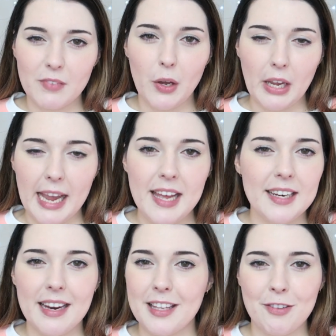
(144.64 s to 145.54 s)
Okay,
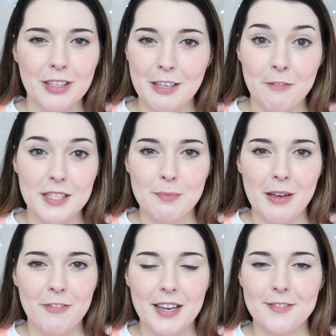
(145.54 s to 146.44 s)
nothing really fits
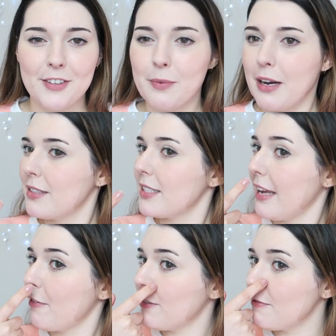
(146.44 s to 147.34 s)
my face very well because I
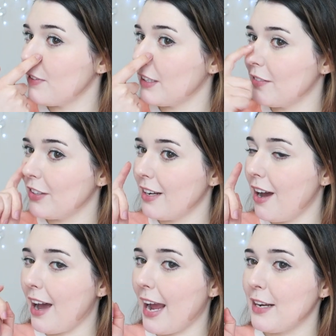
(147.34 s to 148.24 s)
have a very, very
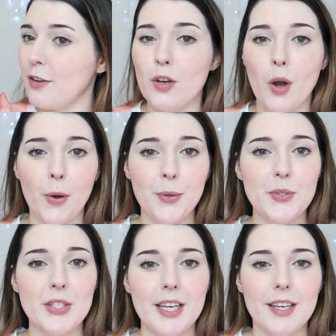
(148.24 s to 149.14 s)
high
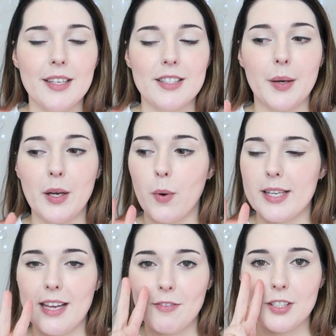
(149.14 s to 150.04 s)
nose. So I
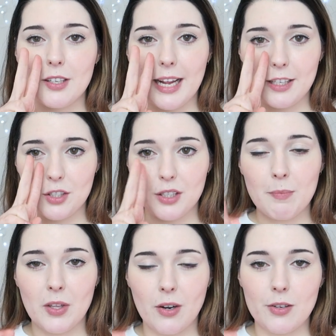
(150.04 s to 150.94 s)
always have to like
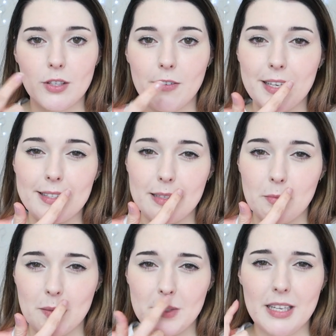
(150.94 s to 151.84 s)
trim the nose off, and
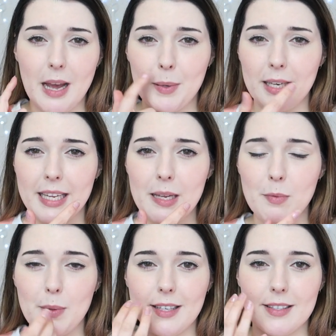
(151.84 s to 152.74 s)
sometimes the upper lip,
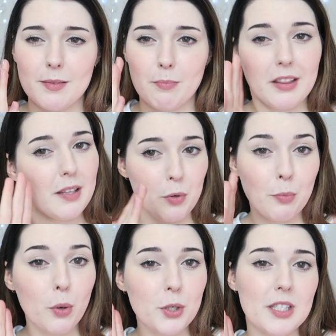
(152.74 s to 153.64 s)
because the
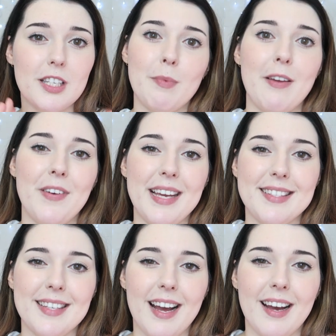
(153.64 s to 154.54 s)
proportions of my
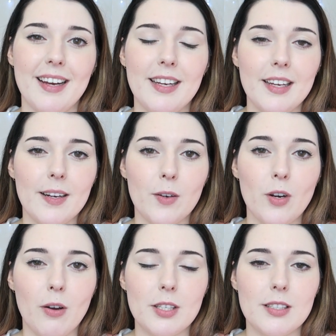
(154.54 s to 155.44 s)
face are
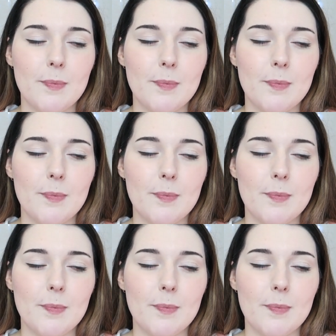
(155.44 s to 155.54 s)
not